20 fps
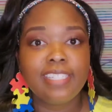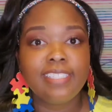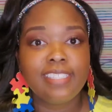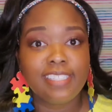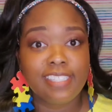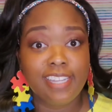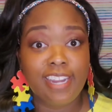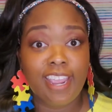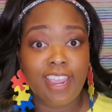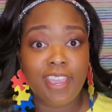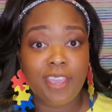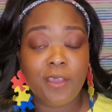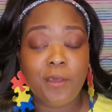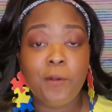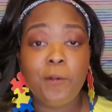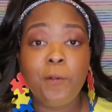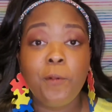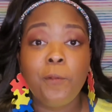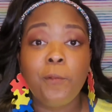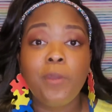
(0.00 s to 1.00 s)
Today
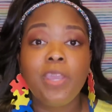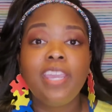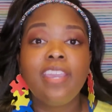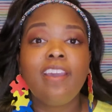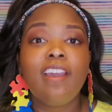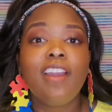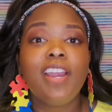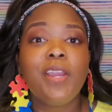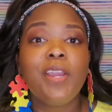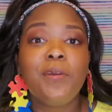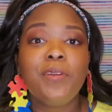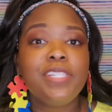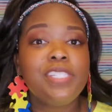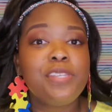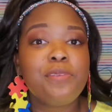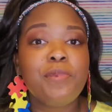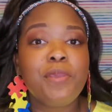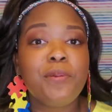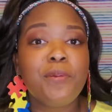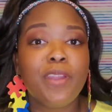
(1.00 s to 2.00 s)
we are going to
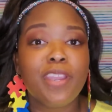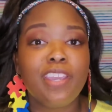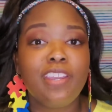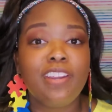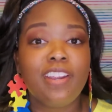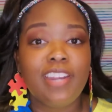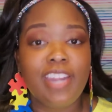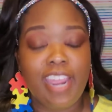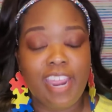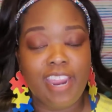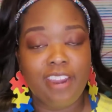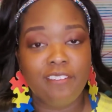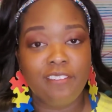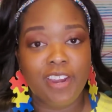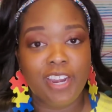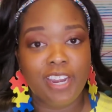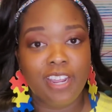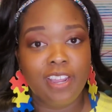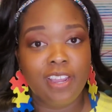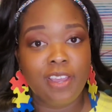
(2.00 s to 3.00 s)
be working on
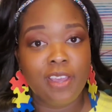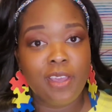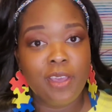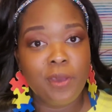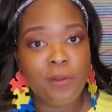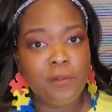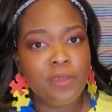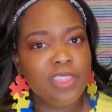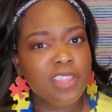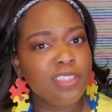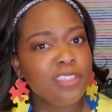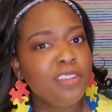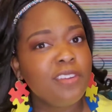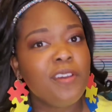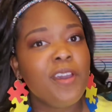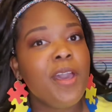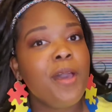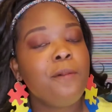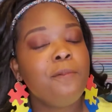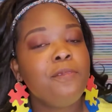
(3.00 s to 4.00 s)
handwriting with a little
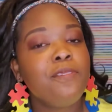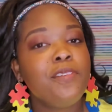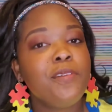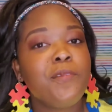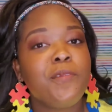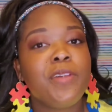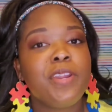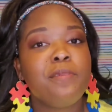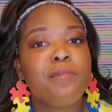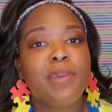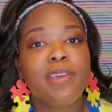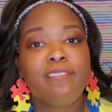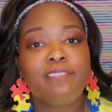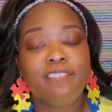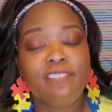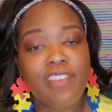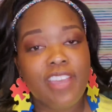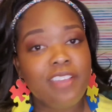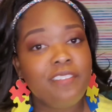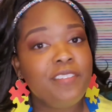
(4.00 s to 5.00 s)
help from one of my
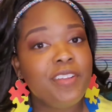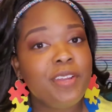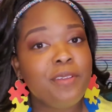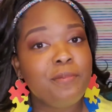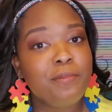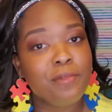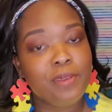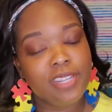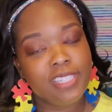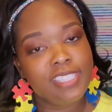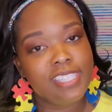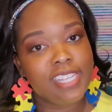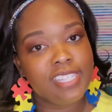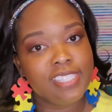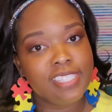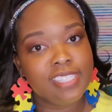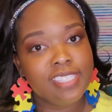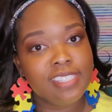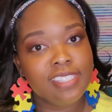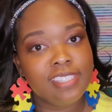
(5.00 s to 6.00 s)
favorite
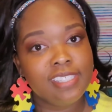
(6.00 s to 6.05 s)
princesses.